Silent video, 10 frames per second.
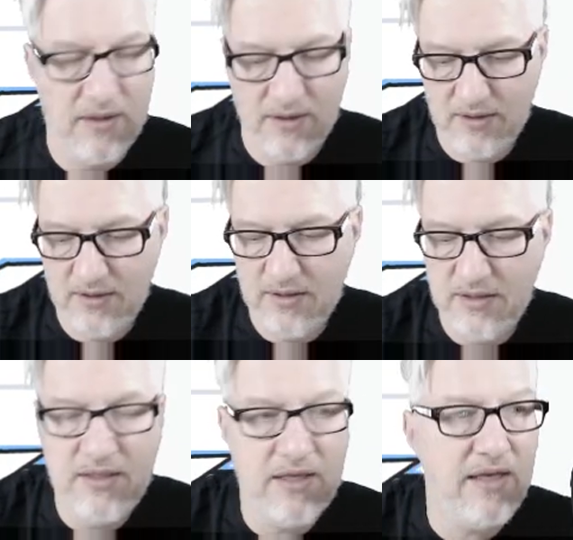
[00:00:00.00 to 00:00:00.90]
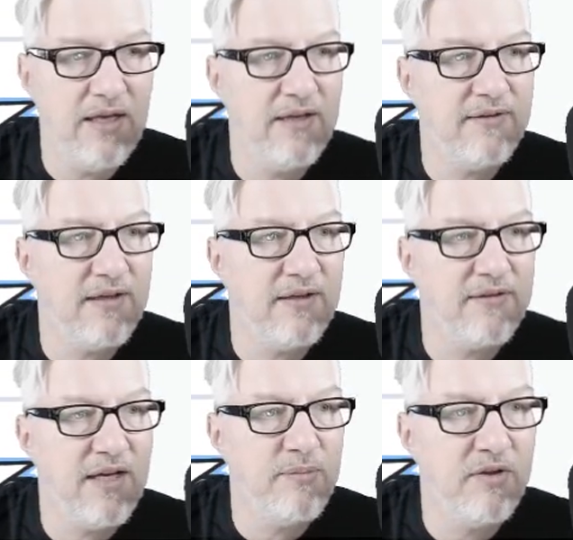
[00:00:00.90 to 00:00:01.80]
he has
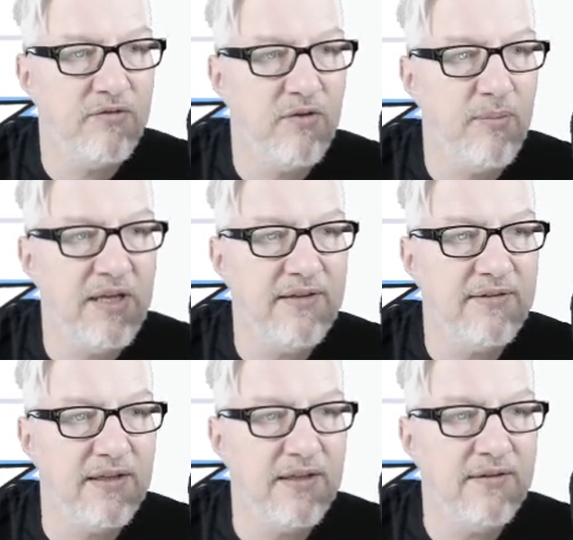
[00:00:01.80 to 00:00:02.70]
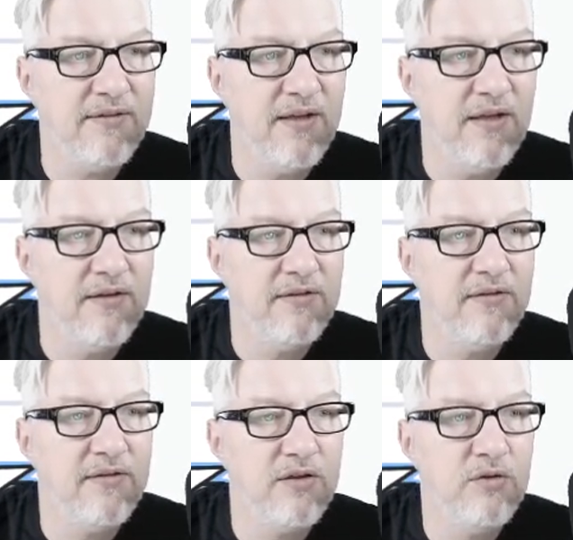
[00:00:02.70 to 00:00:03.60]
examples for many things. These are
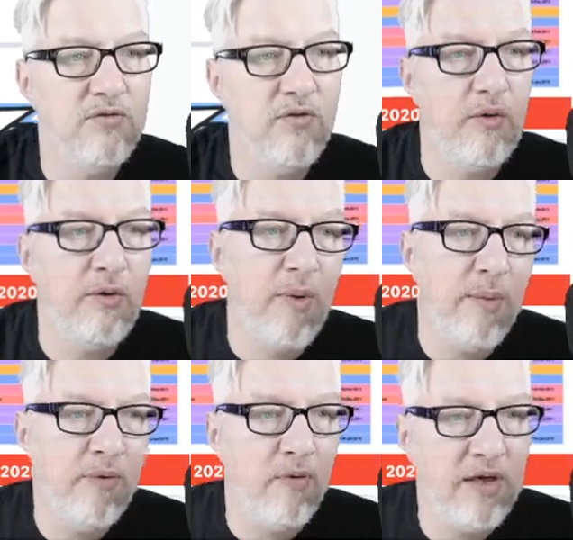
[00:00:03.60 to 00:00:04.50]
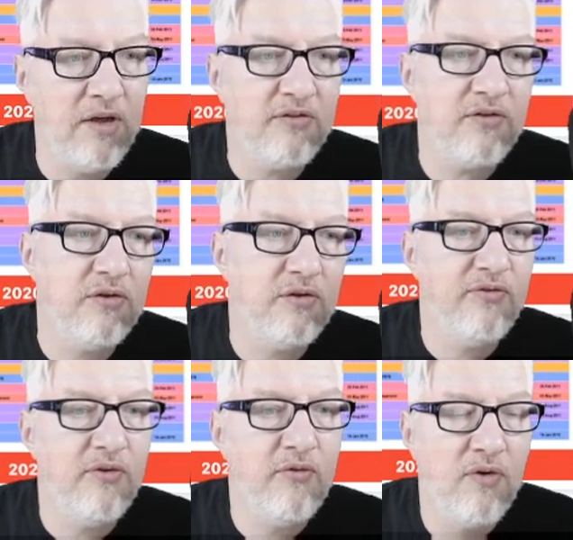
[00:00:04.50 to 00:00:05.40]
good for remembering, not so good
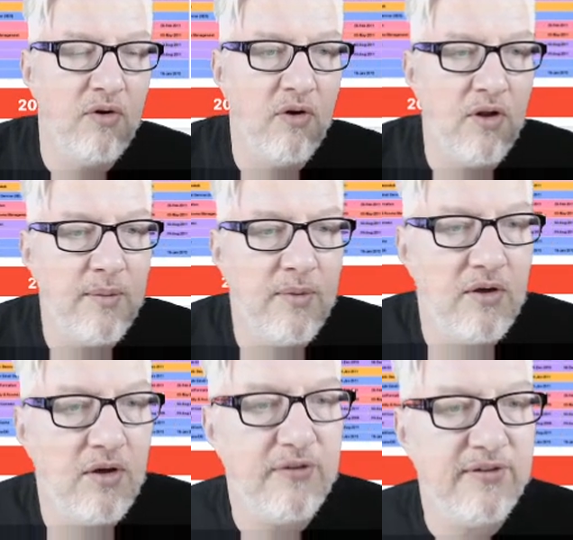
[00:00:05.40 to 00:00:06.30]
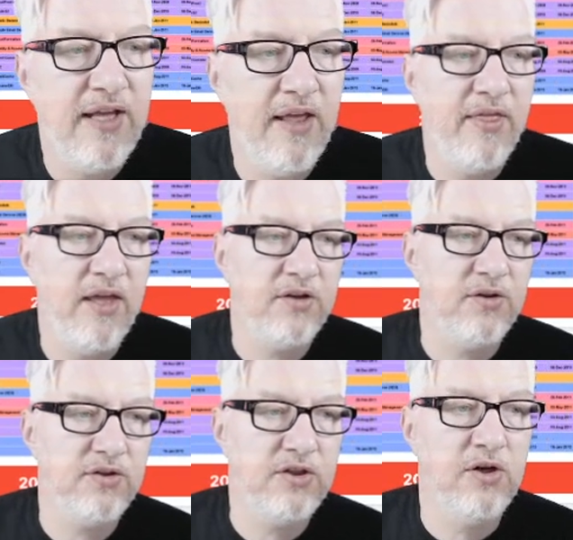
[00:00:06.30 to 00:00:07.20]
for learning because they are not
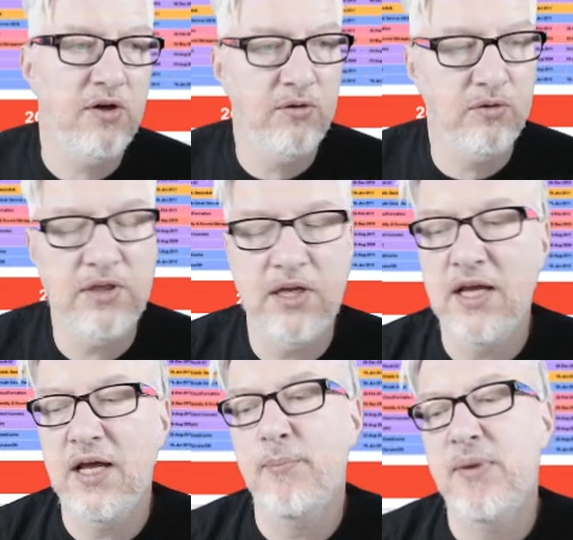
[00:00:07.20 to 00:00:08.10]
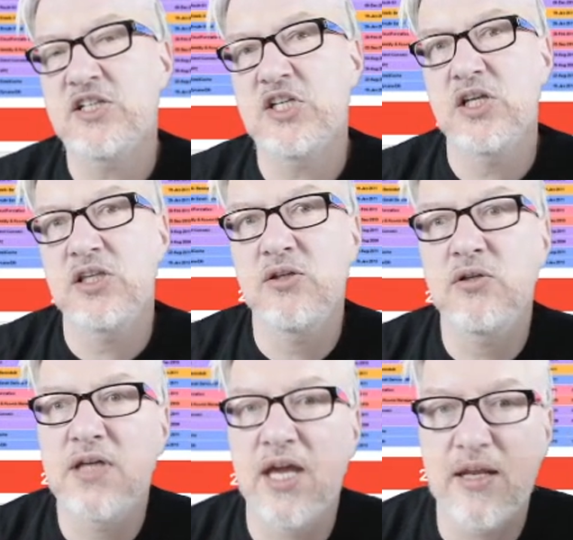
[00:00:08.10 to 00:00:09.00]
your own, but you
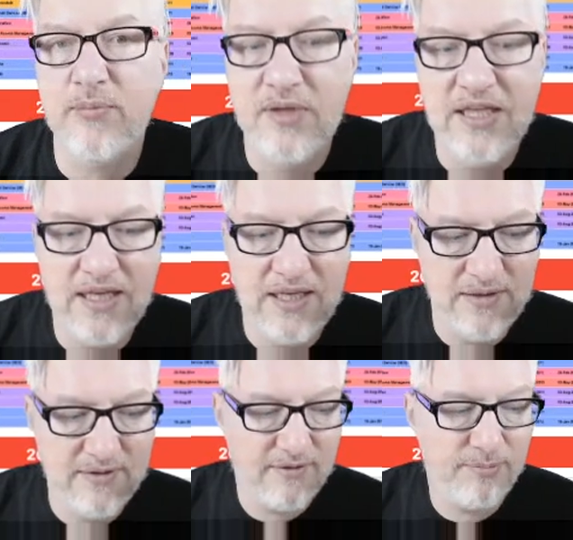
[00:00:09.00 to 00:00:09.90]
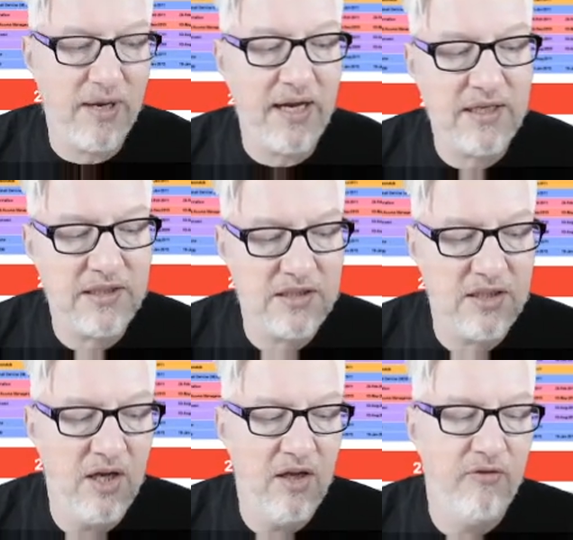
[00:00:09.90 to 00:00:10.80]
can be inspired
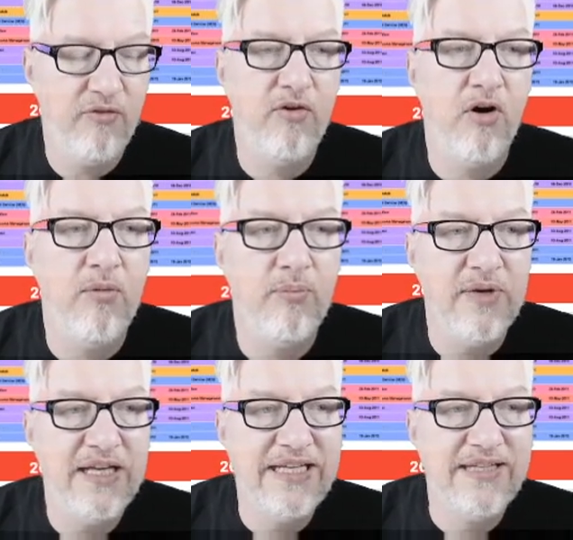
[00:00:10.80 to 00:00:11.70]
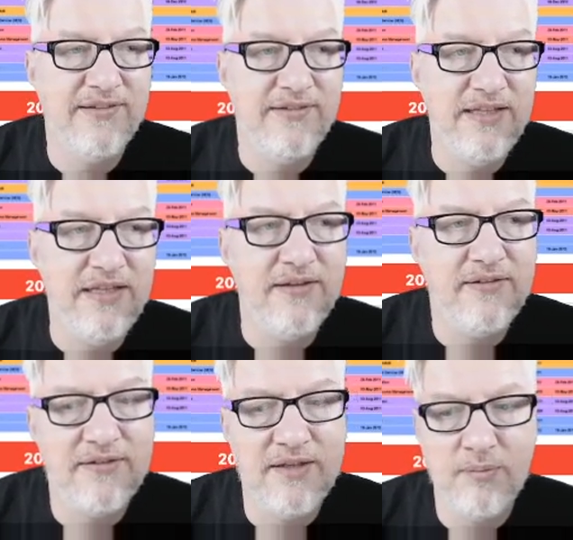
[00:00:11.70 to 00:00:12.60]
from the
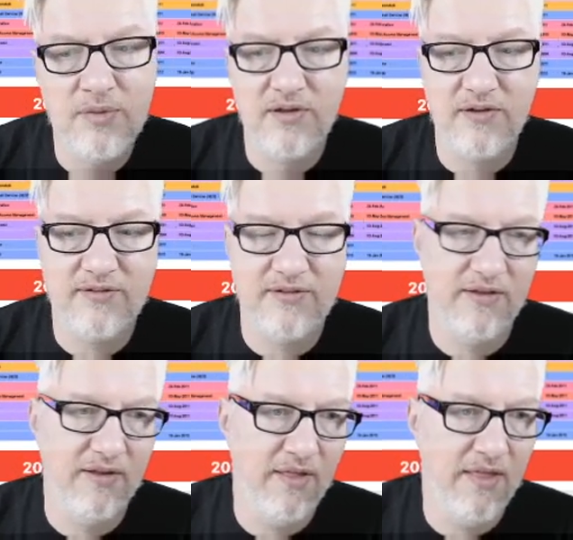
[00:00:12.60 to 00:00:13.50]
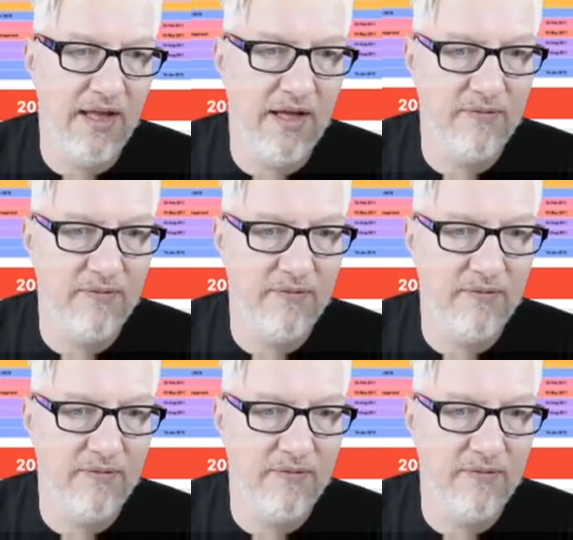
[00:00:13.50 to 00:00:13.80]
symbols there.